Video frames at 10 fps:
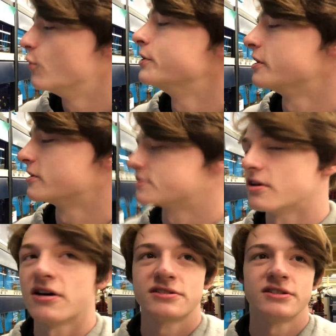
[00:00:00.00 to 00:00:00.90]
when he gets
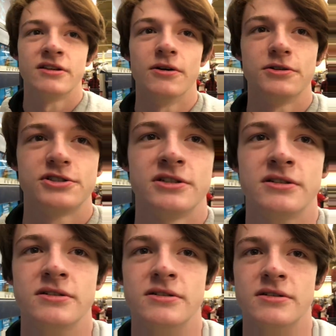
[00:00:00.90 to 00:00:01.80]
lost in the
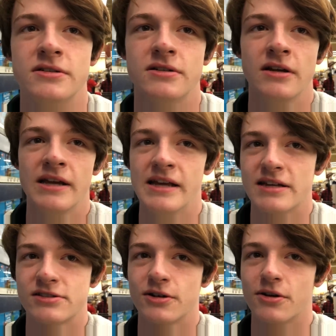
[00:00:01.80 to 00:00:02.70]
ocean, and he
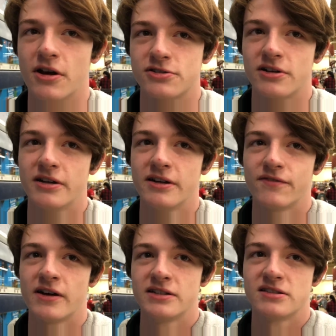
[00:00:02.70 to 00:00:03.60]
has to go to Australia to
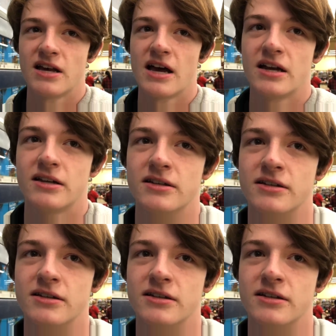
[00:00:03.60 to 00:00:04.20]
find his dad.